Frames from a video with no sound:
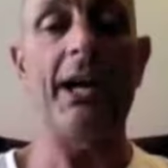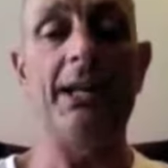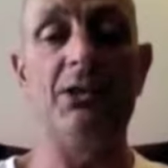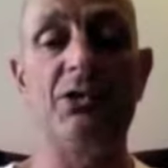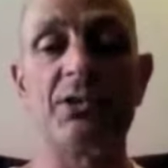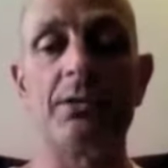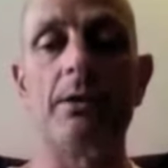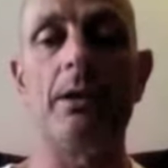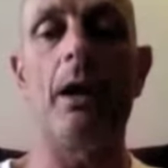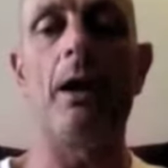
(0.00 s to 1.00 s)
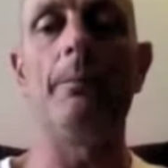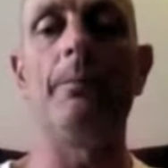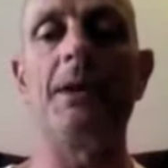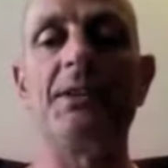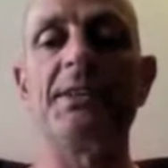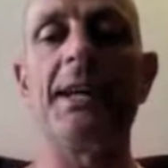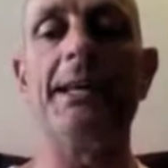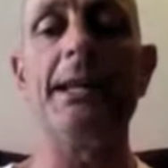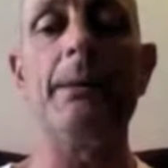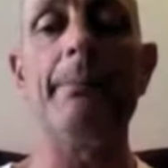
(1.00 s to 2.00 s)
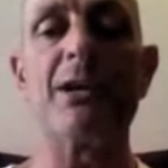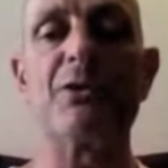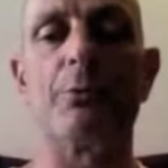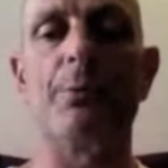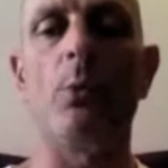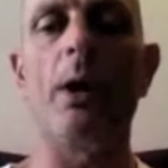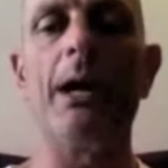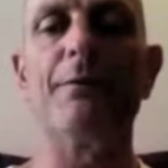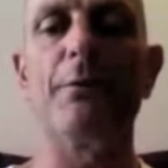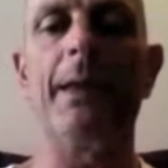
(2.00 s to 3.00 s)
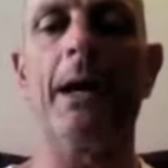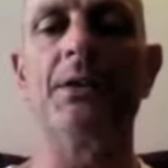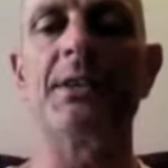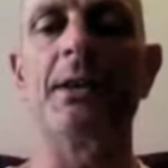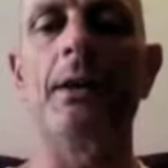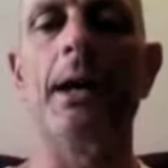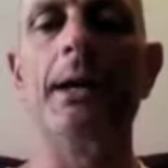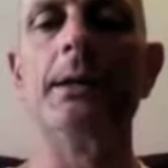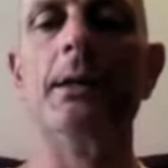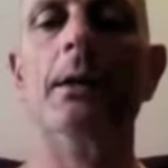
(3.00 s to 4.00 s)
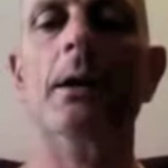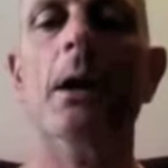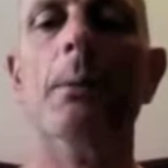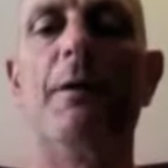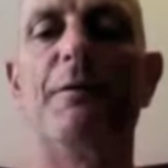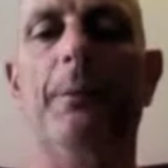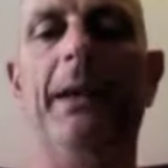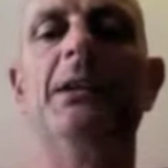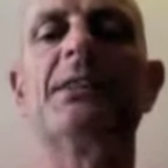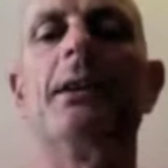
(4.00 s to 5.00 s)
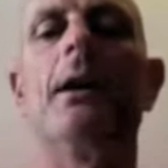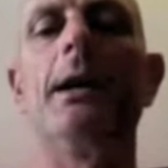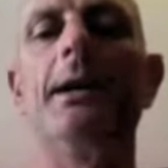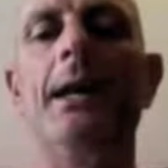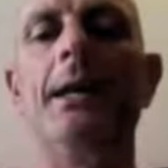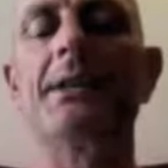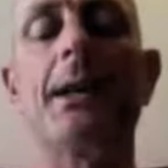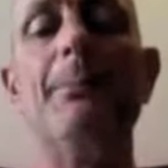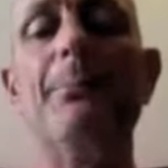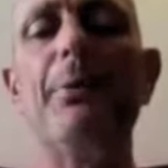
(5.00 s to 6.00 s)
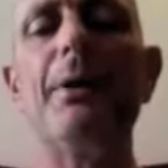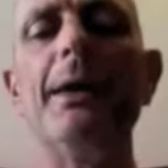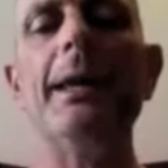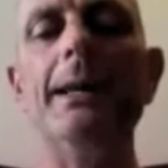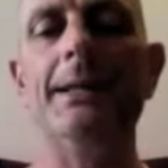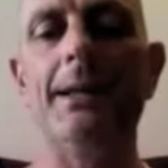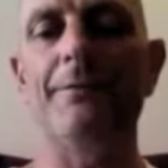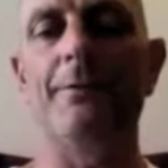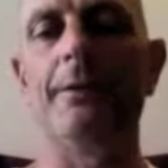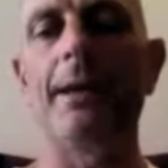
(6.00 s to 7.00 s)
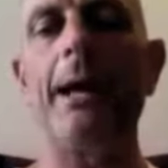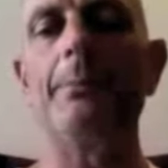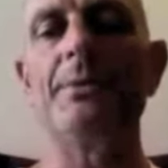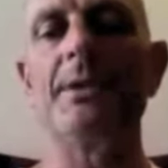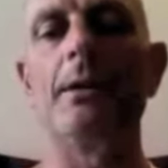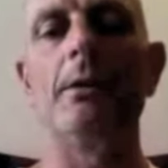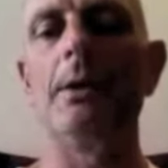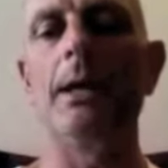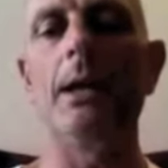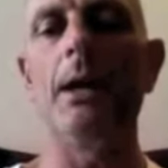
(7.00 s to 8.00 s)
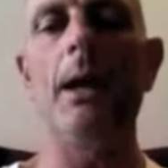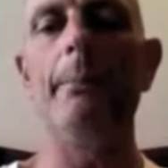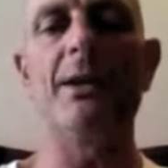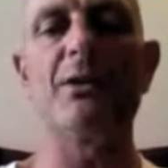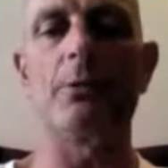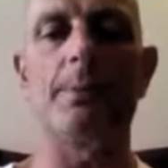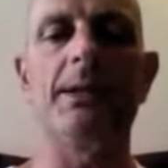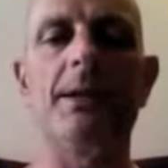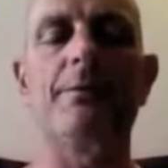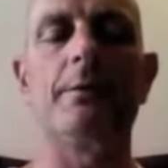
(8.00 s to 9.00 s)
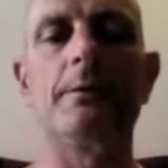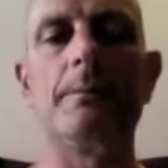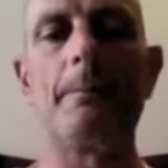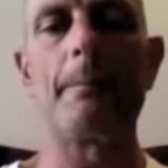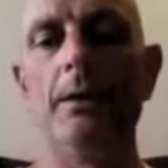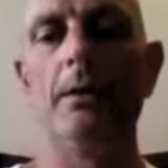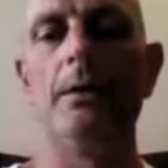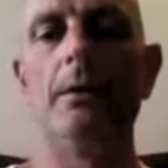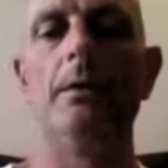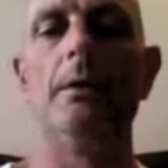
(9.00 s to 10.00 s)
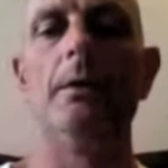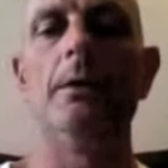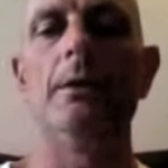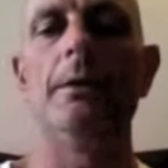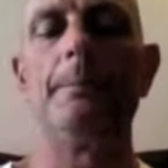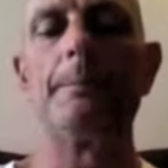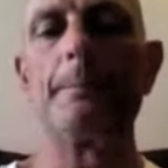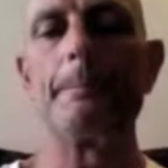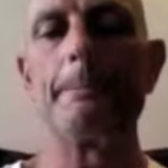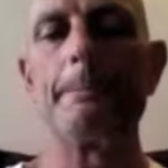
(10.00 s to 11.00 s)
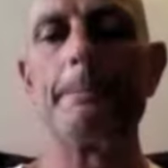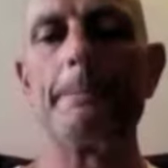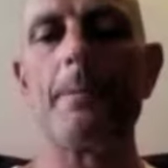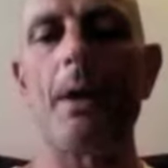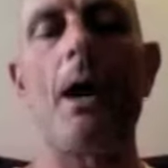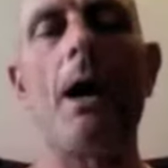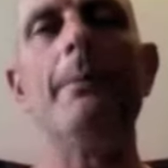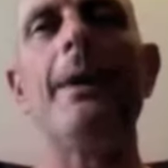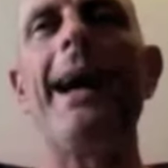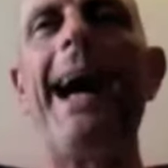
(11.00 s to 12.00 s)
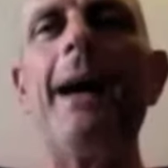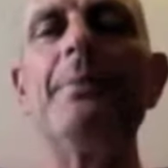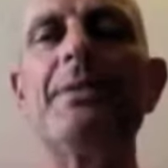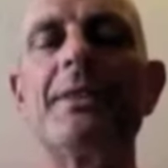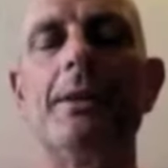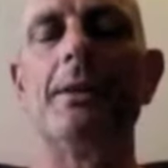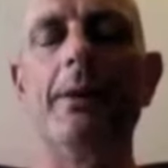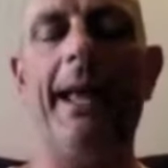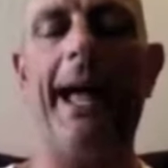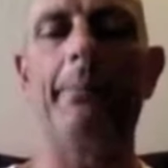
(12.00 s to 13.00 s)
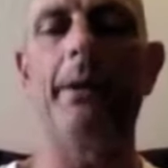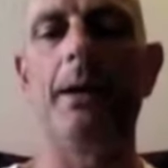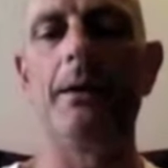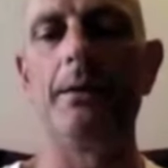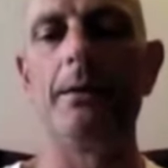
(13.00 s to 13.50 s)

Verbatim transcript: changed, um, as I say, in any measurable way from the outside. But from the inside, it's completely different, absolutely immeasurably different. Are you happier now? I'm absolutely happier.